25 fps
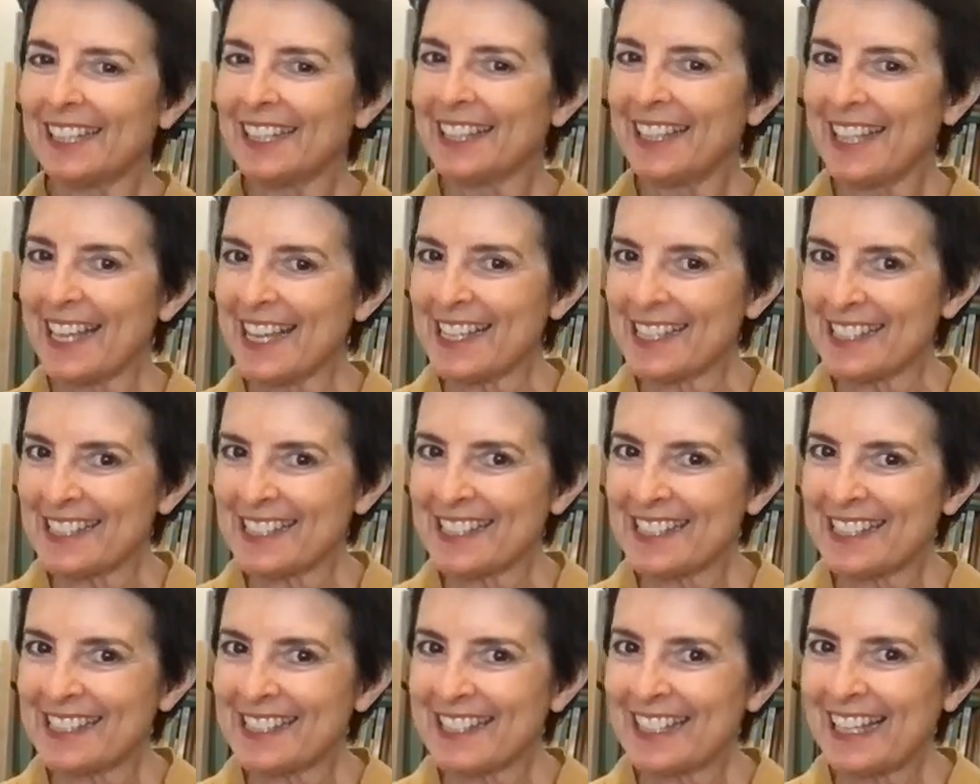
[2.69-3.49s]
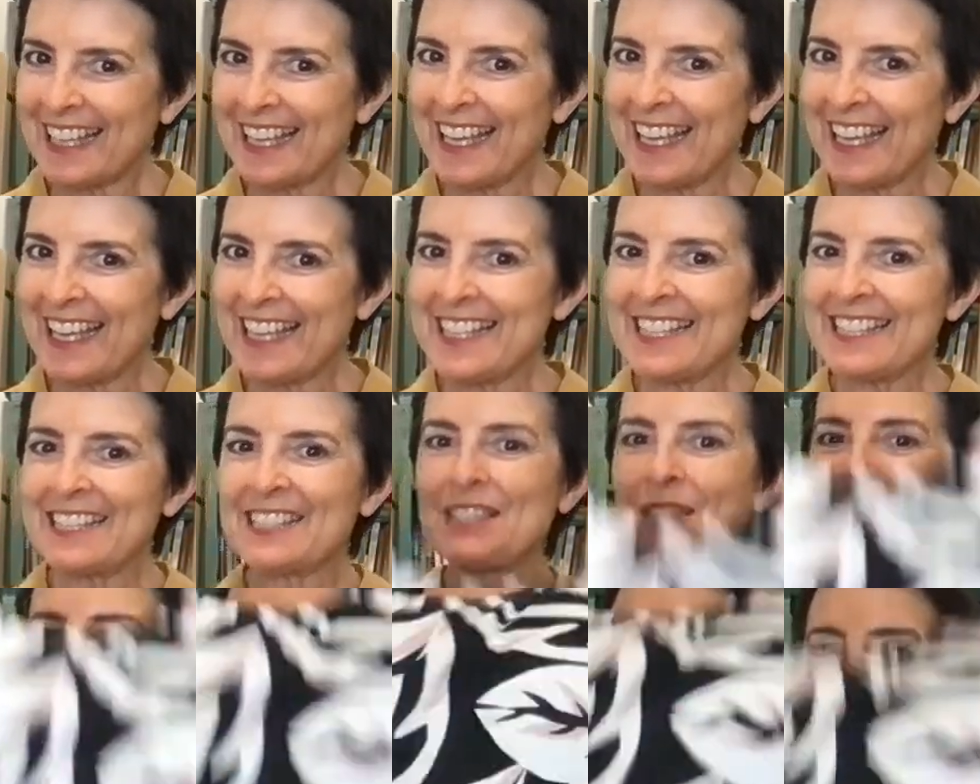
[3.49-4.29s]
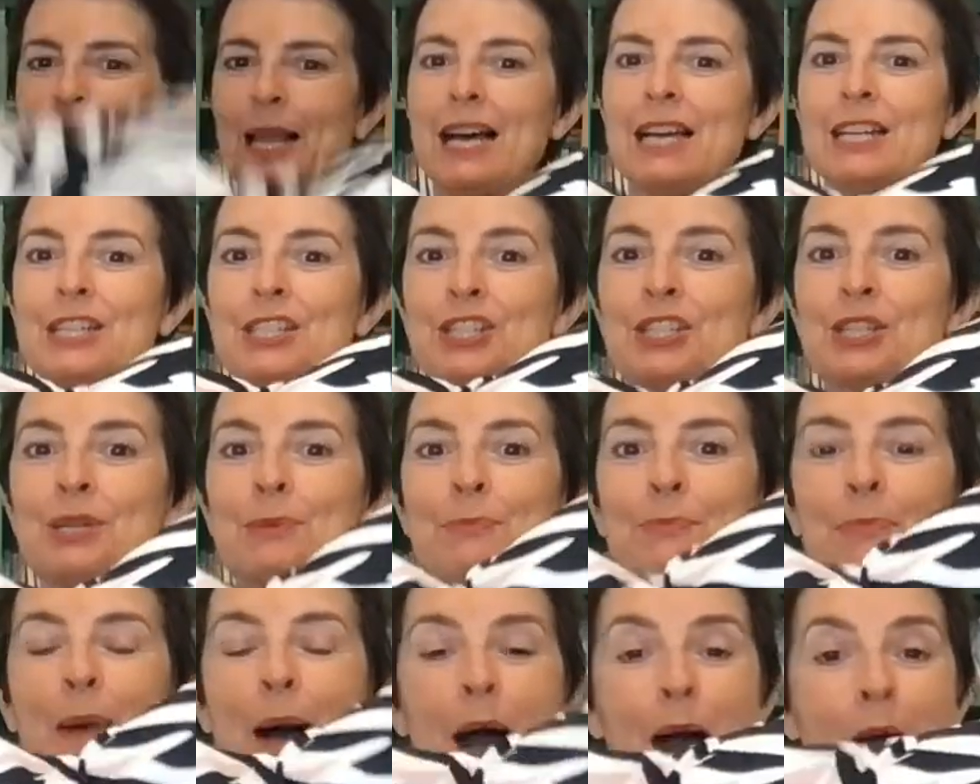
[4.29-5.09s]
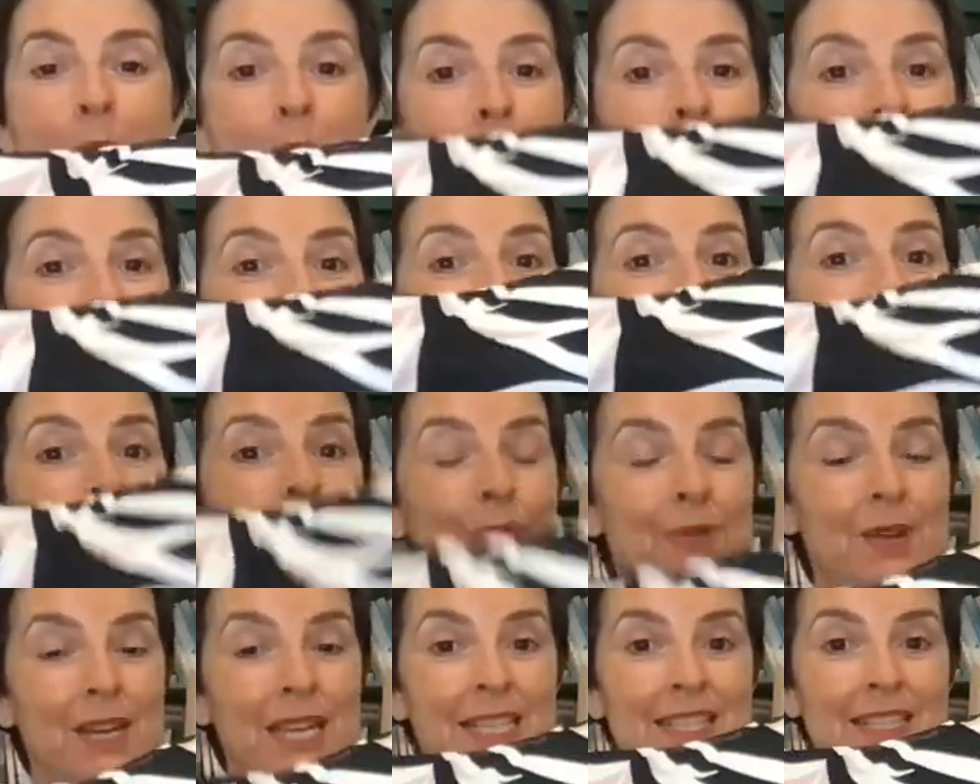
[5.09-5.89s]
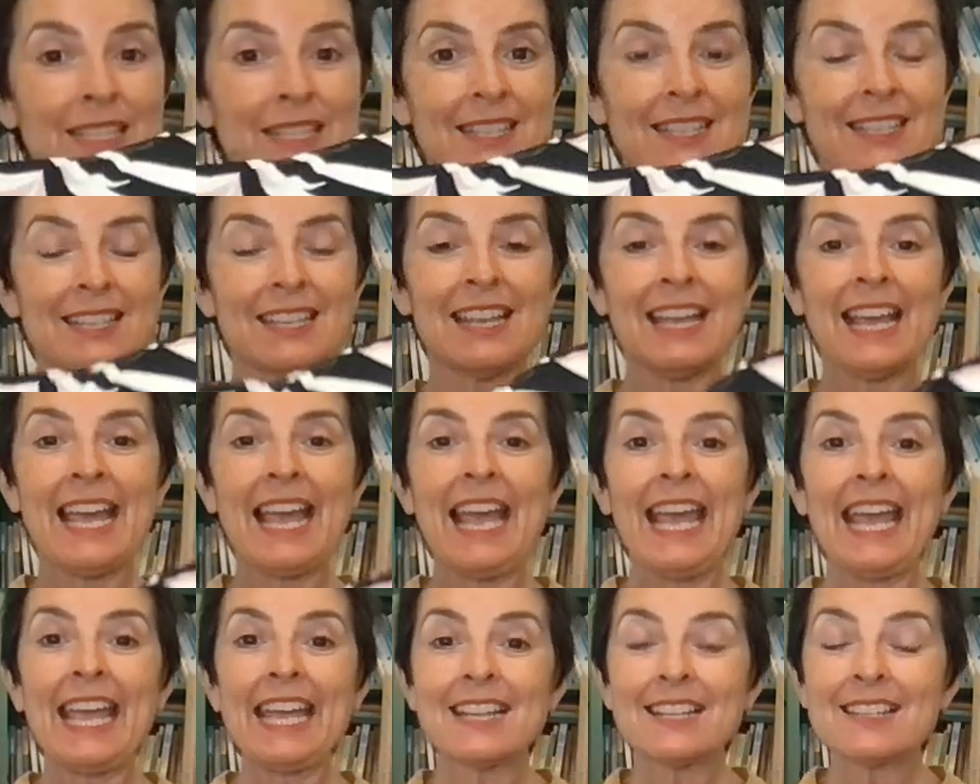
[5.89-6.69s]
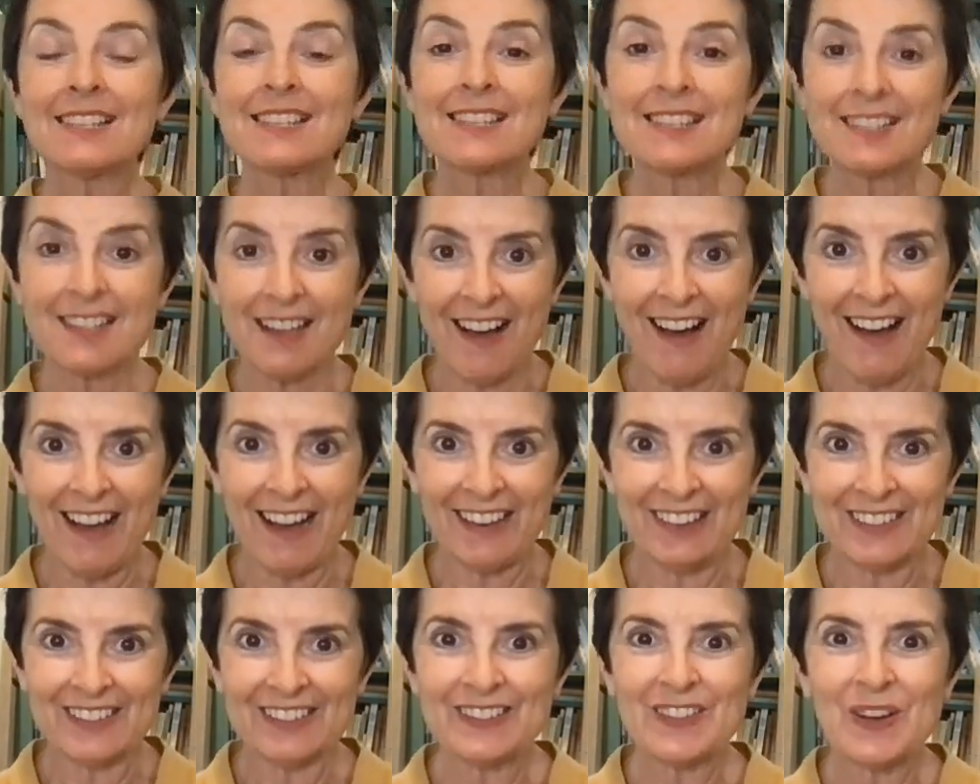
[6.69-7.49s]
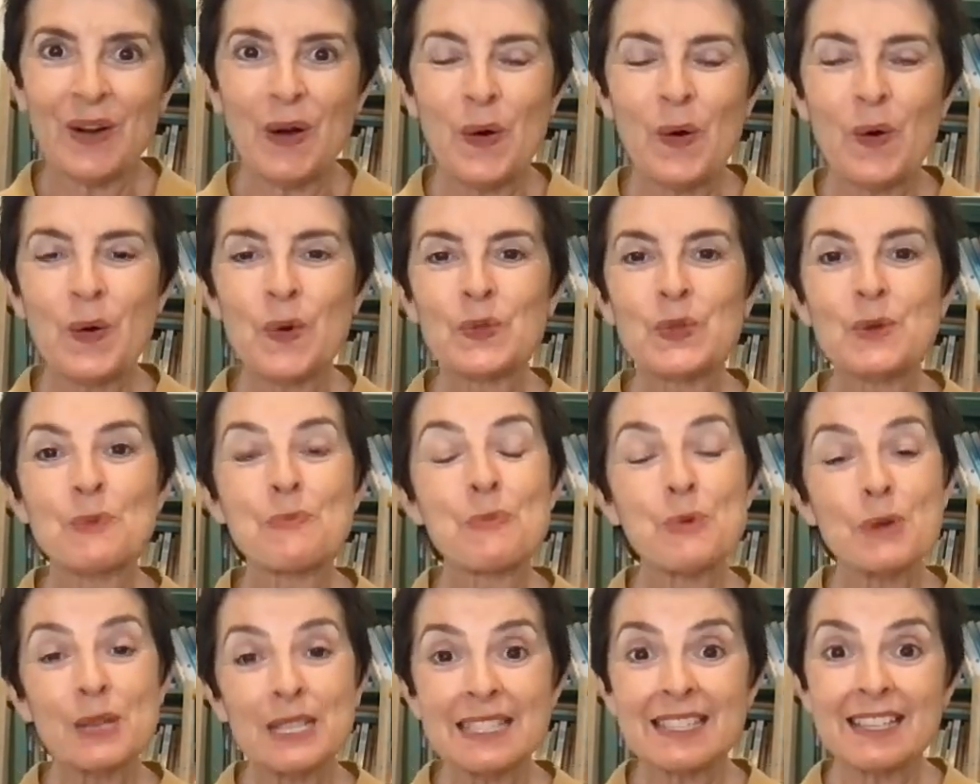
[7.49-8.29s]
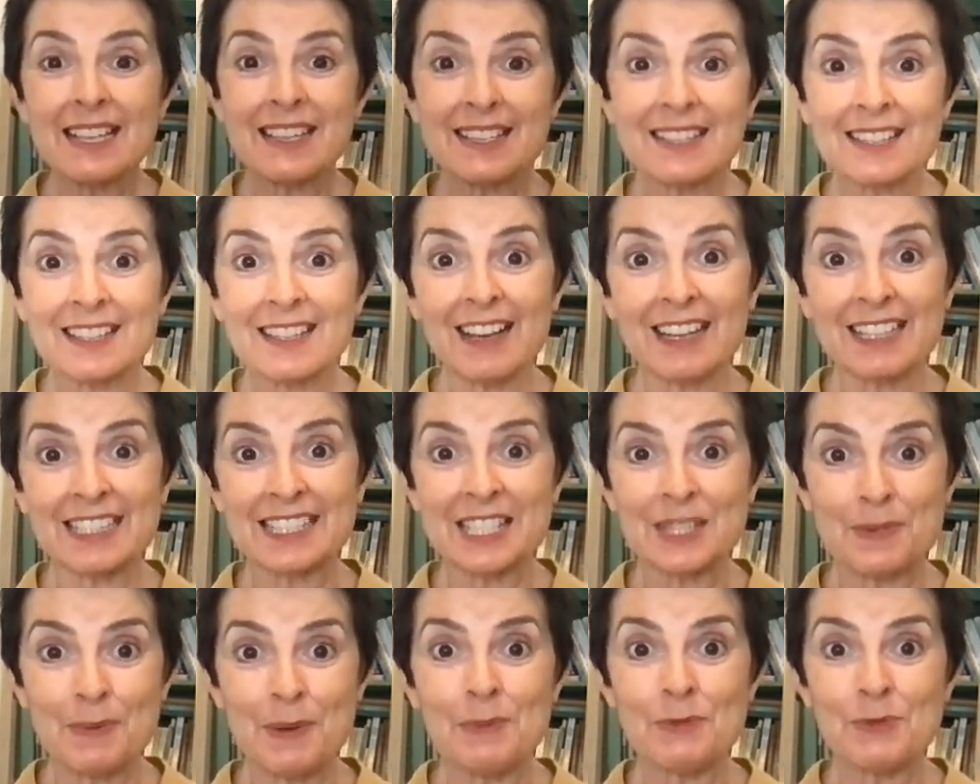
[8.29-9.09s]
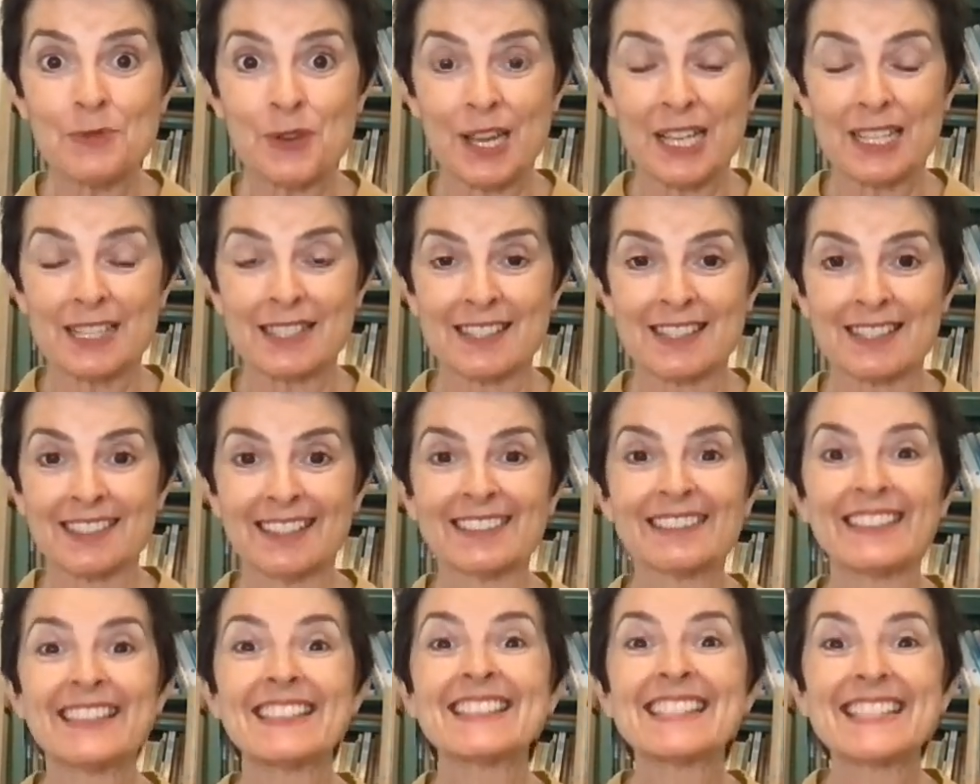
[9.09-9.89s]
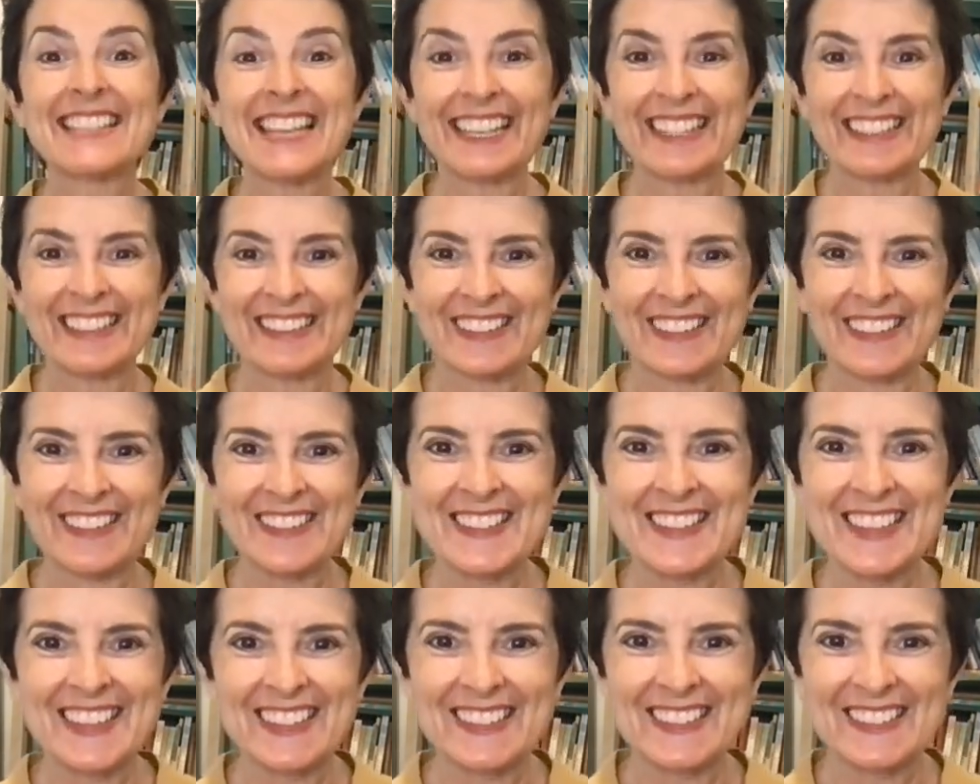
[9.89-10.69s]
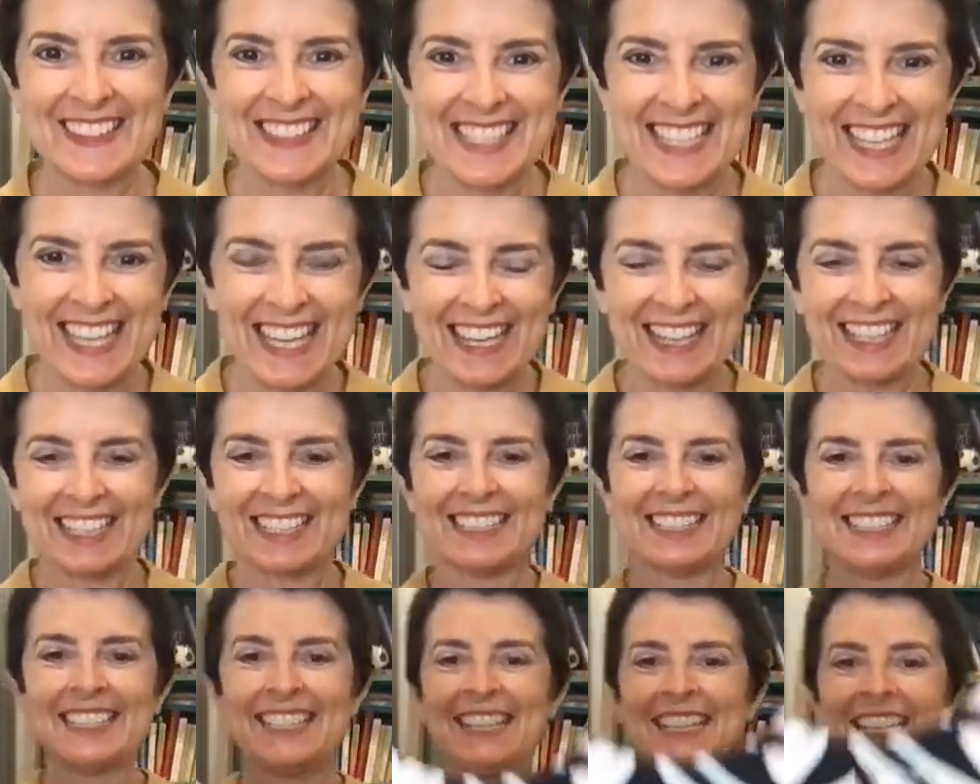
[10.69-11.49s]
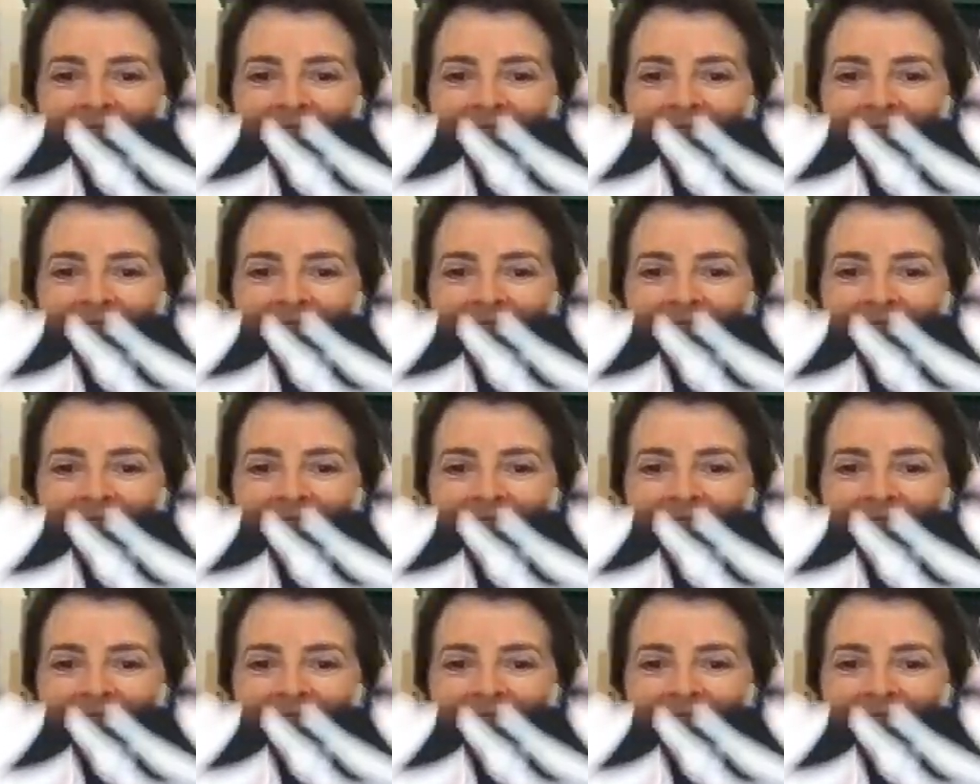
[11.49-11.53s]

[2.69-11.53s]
This is the Blush Palms print in a style called the Princess Line Swimdress. Let's take a closer look together.